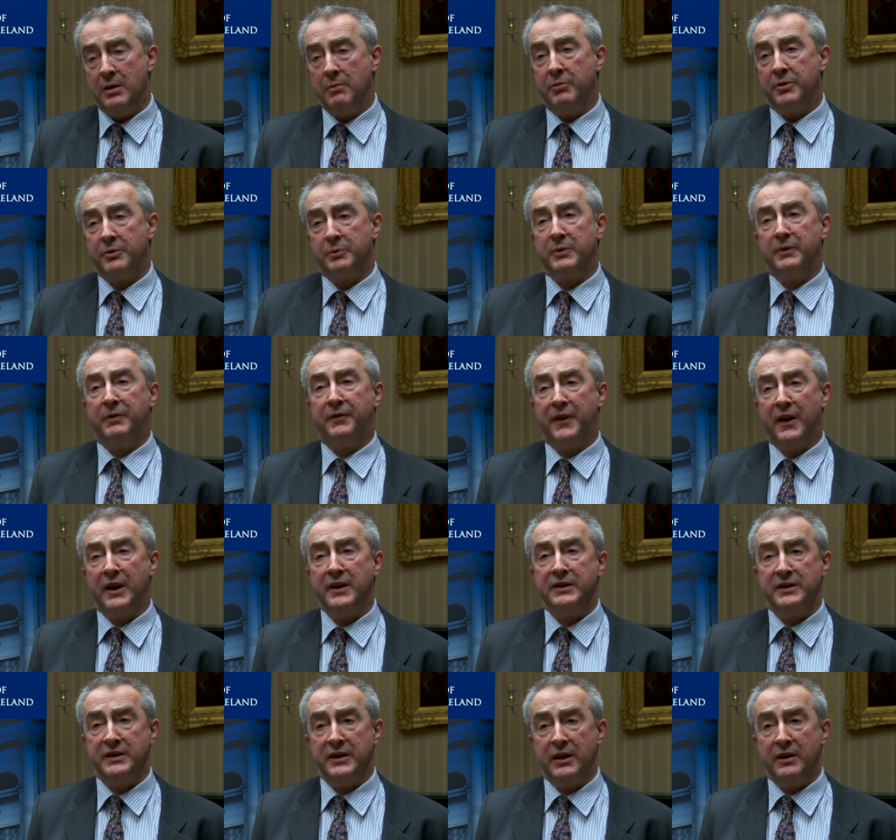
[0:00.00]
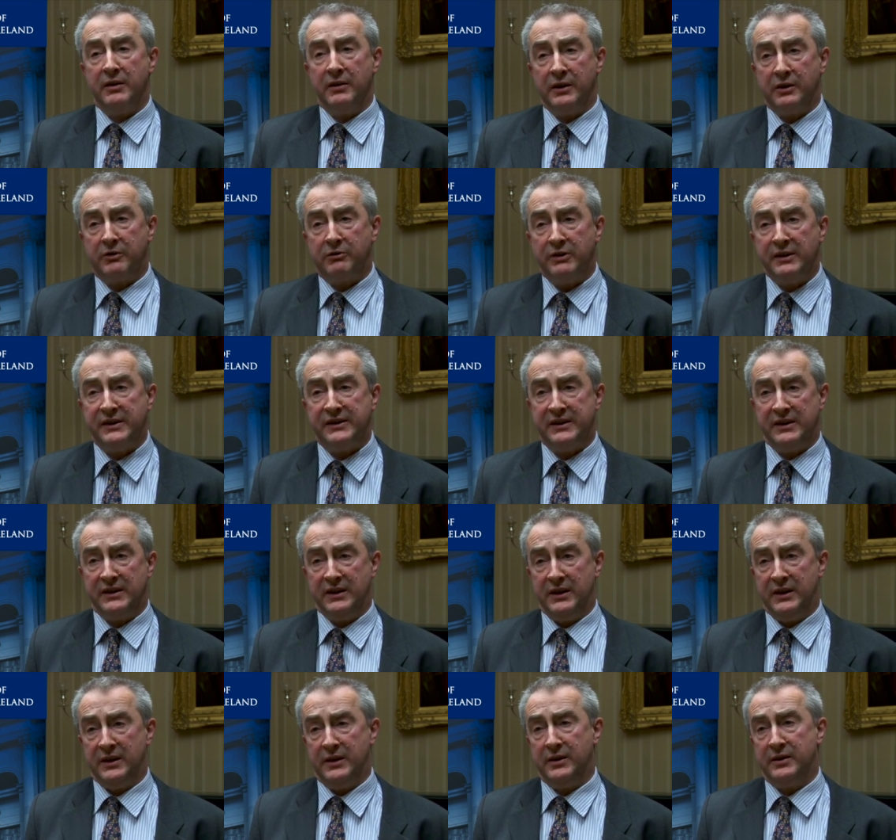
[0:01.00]
but we're finding now
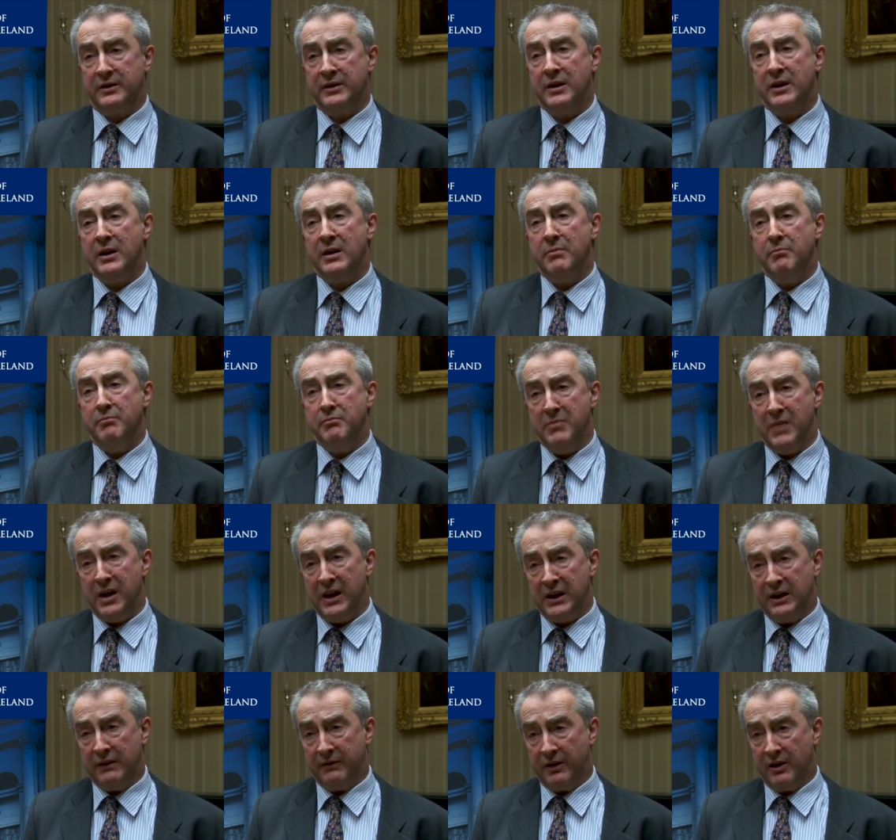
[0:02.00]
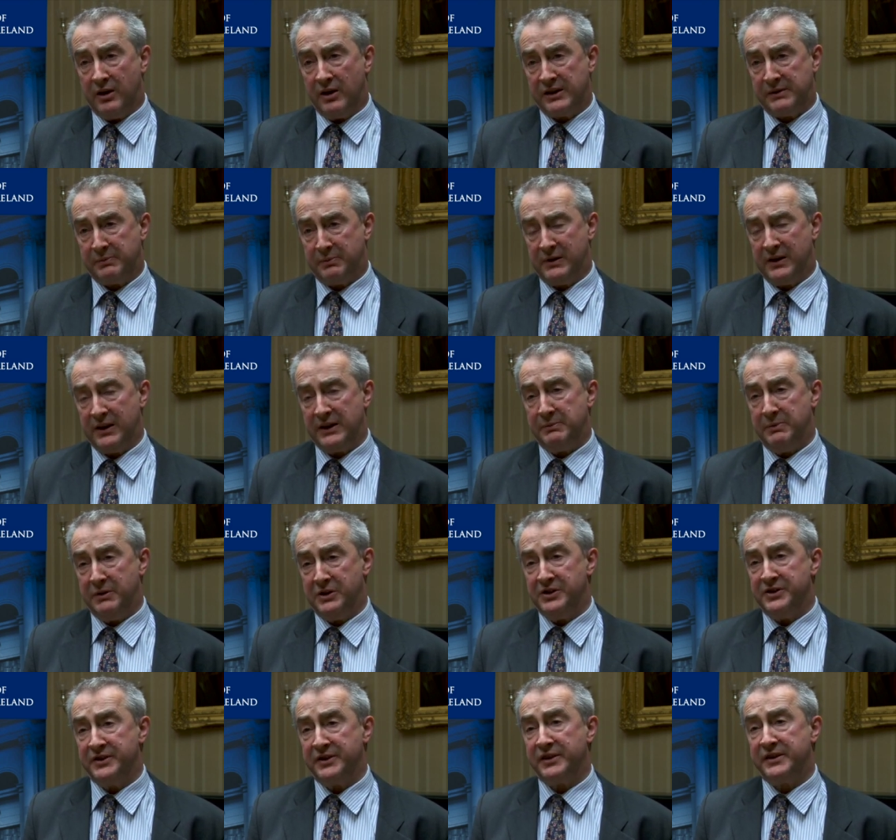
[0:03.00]
increasingly that many of our hospitalized
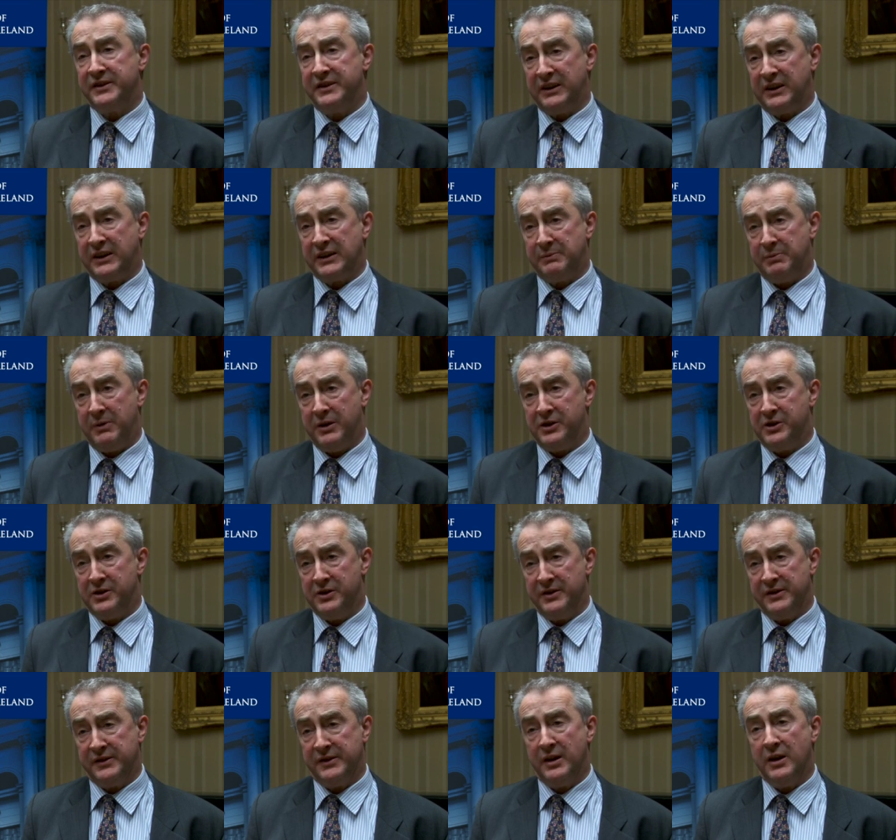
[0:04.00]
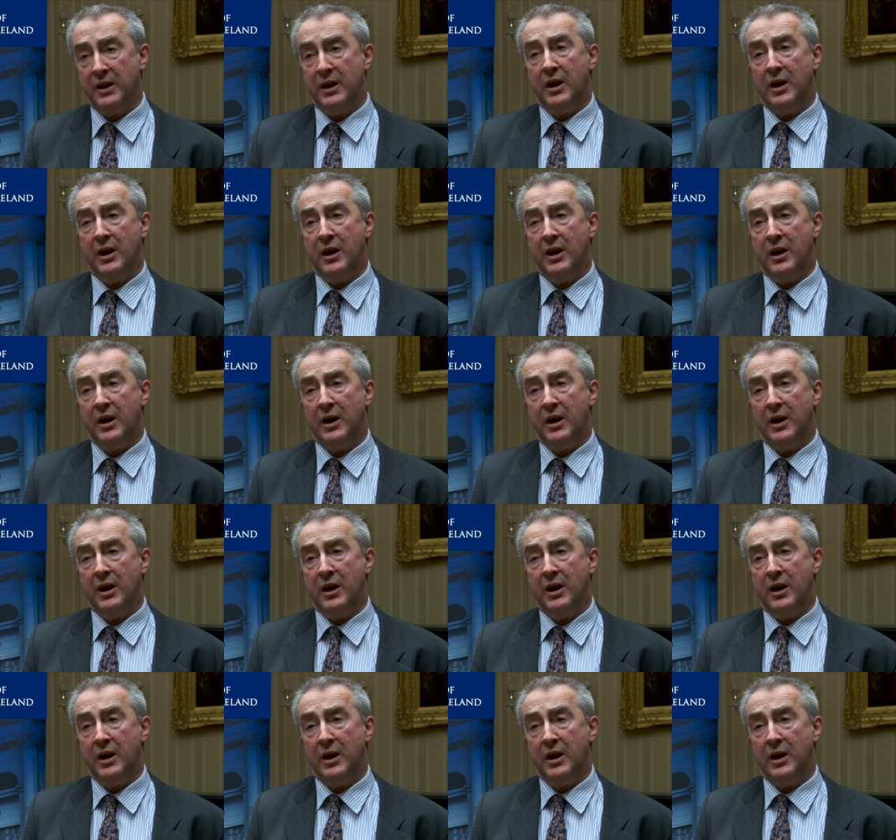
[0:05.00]
patients, our sickest patients,